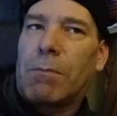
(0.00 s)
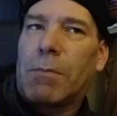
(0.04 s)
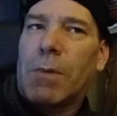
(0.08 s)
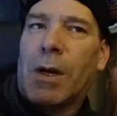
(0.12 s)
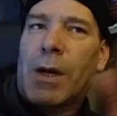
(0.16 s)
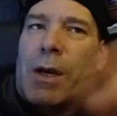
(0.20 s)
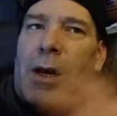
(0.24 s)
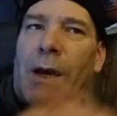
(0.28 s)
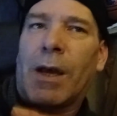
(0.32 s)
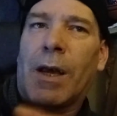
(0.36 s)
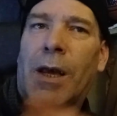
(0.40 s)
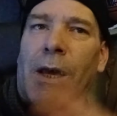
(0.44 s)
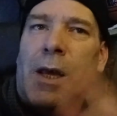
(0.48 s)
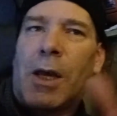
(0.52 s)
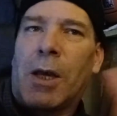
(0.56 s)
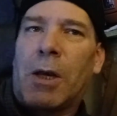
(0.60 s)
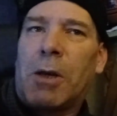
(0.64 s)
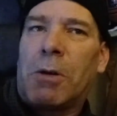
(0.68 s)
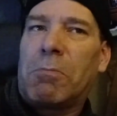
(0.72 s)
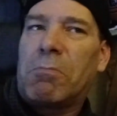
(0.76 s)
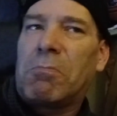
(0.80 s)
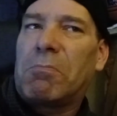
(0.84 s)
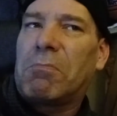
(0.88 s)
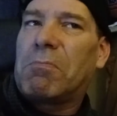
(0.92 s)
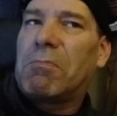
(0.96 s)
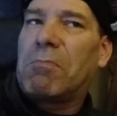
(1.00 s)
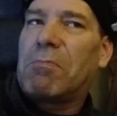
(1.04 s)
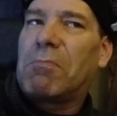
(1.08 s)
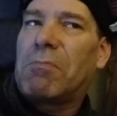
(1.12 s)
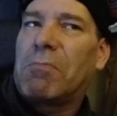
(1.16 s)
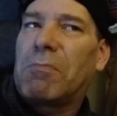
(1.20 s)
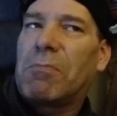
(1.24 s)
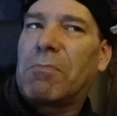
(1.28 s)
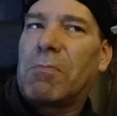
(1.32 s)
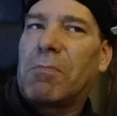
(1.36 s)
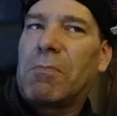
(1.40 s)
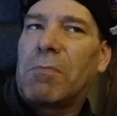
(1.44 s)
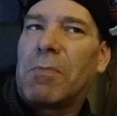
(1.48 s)
By
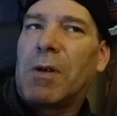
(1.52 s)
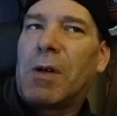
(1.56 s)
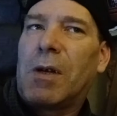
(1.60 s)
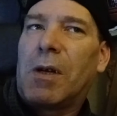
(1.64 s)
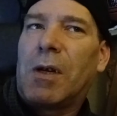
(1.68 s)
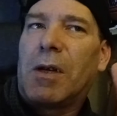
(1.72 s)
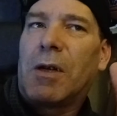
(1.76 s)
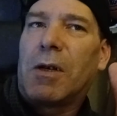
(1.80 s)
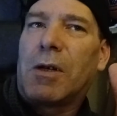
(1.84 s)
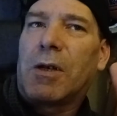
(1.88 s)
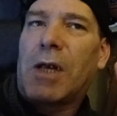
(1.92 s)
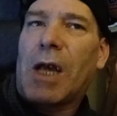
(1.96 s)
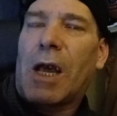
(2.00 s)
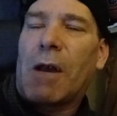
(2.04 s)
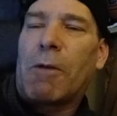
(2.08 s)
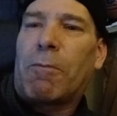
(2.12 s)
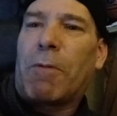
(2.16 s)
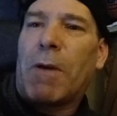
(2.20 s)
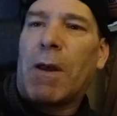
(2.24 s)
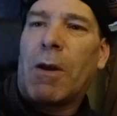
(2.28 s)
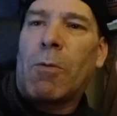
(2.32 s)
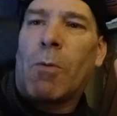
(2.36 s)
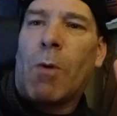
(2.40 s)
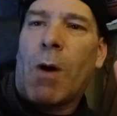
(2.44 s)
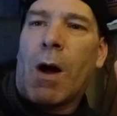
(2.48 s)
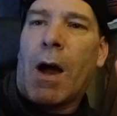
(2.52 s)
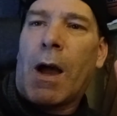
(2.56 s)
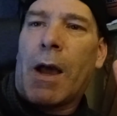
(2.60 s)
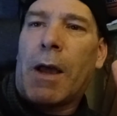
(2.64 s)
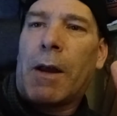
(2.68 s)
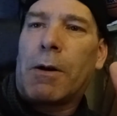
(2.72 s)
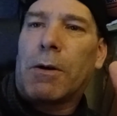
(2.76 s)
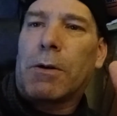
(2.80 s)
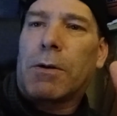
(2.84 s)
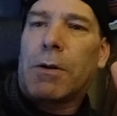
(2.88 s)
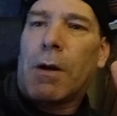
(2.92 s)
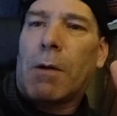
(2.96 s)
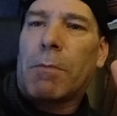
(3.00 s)
10 feet
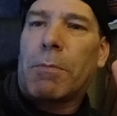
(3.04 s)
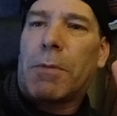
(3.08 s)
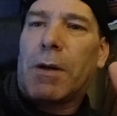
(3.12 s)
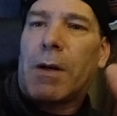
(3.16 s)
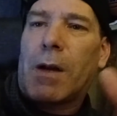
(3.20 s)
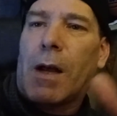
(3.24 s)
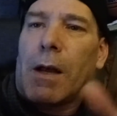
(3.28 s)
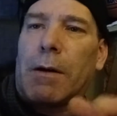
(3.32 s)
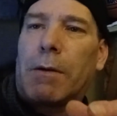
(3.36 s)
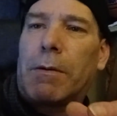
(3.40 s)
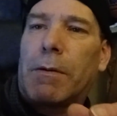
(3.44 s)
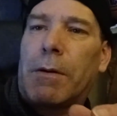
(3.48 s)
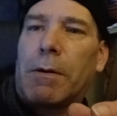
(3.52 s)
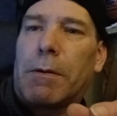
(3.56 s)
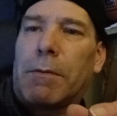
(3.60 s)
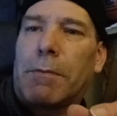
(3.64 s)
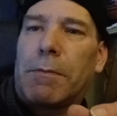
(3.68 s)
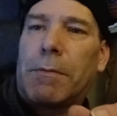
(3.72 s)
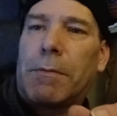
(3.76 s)
wide or something? I don't